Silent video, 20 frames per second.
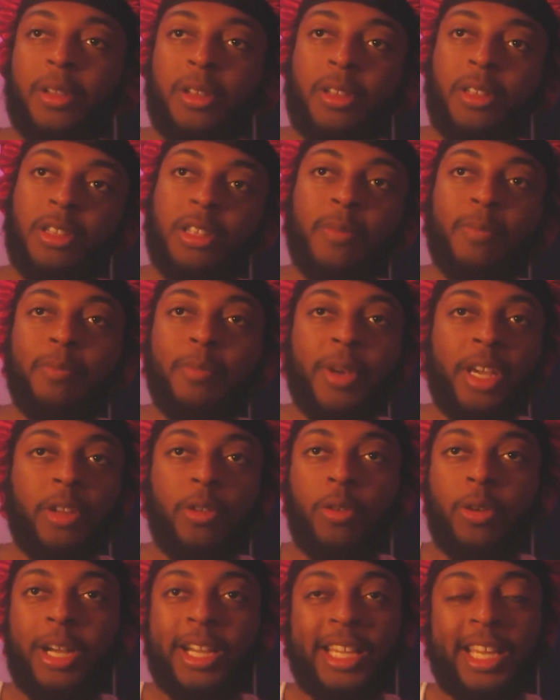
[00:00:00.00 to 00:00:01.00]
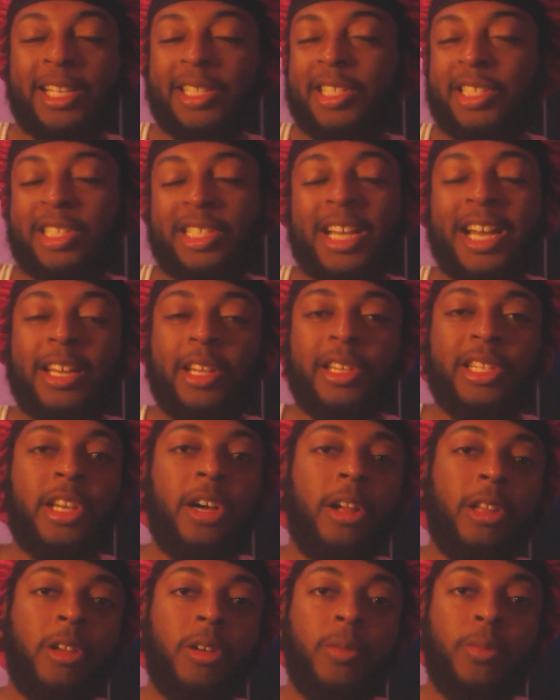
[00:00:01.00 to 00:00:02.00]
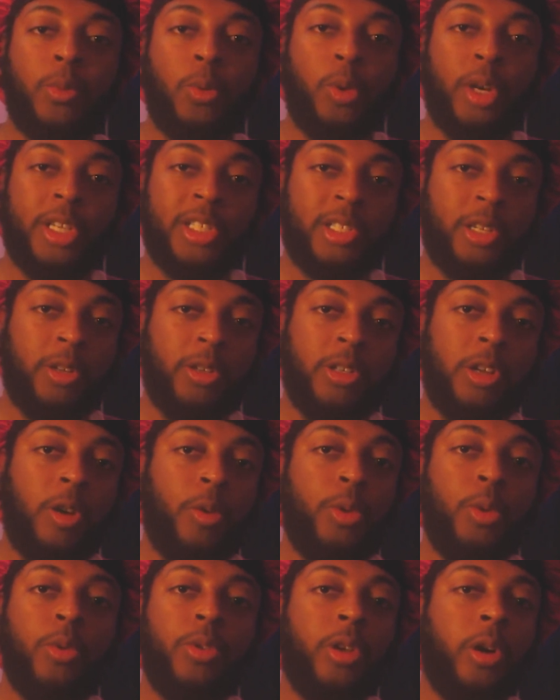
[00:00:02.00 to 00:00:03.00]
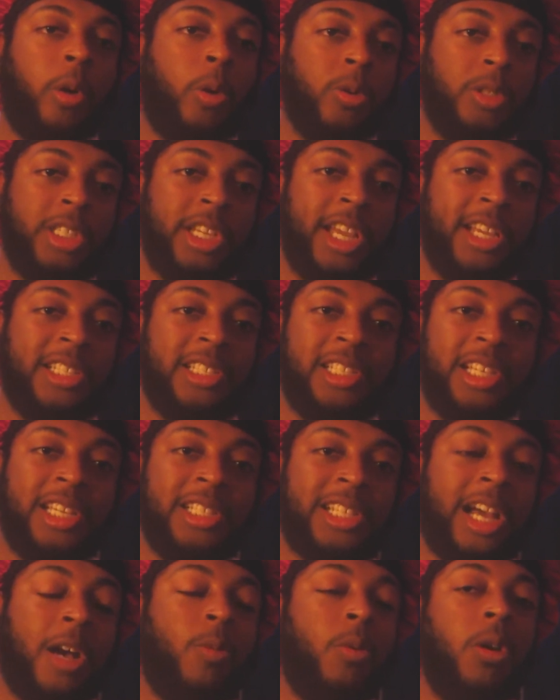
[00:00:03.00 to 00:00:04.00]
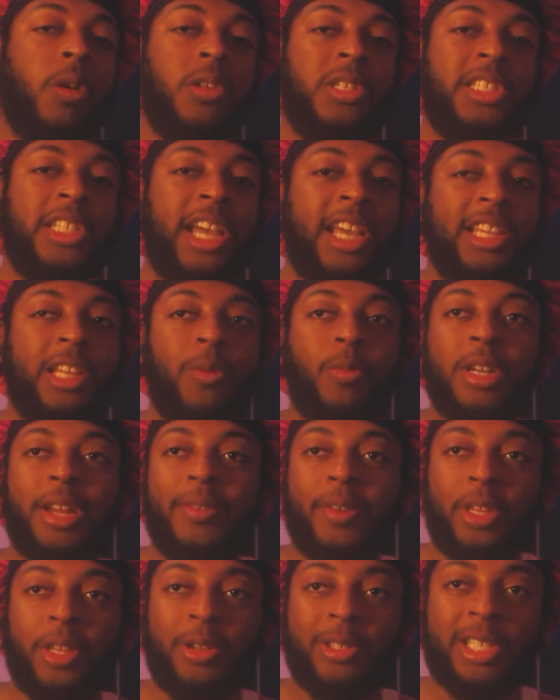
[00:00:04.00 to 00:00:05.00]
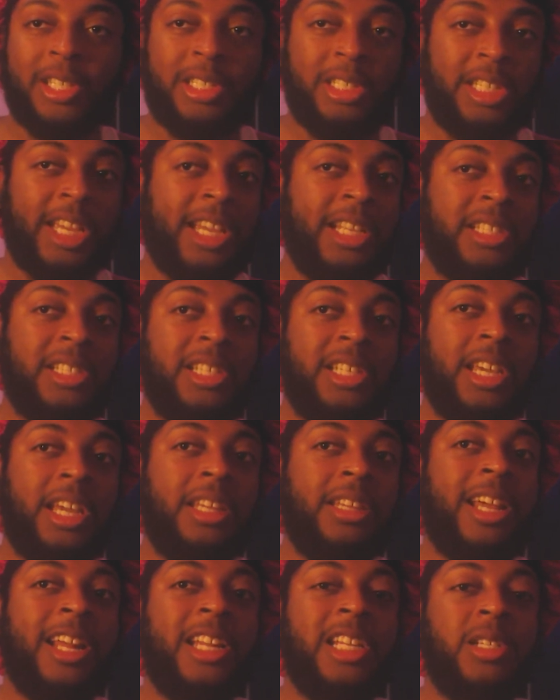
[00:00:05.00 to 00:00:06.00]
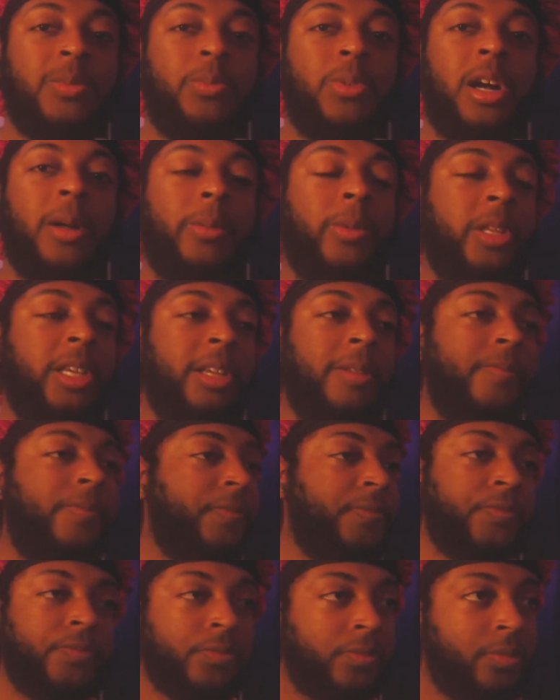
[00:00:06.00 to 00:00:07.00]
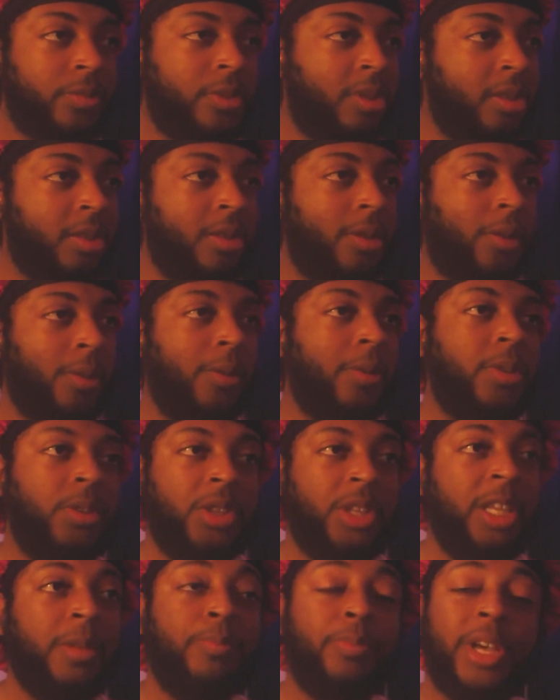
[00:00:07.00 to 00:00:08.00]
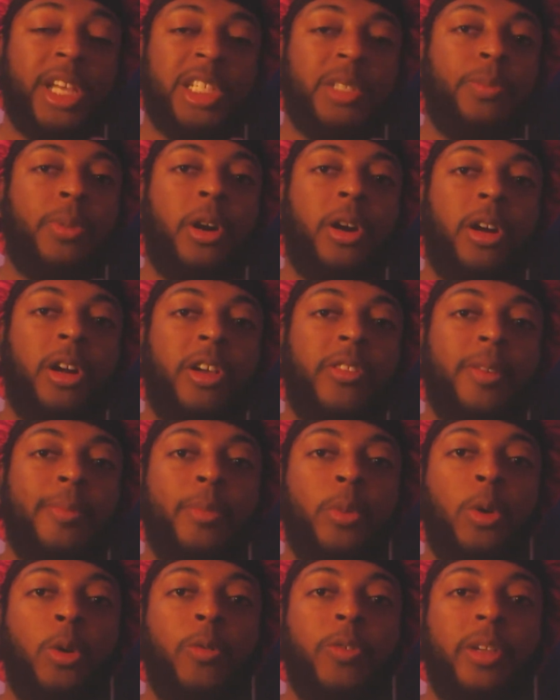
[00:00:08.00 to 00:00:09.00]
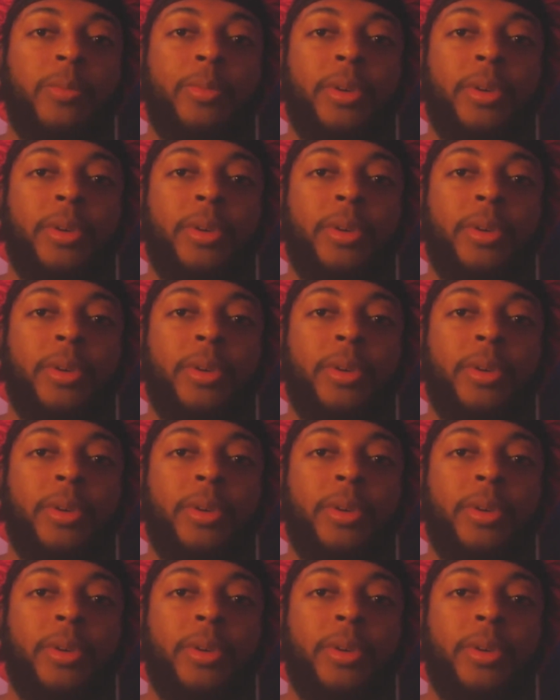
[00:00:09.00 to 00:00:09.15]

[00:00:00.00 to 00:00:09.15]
The middle, I guess, is kind of tolerable because they're, you know, doing the whole chase scenes. I will say that whenever there's a chase scene, that is probably the best part of the movie.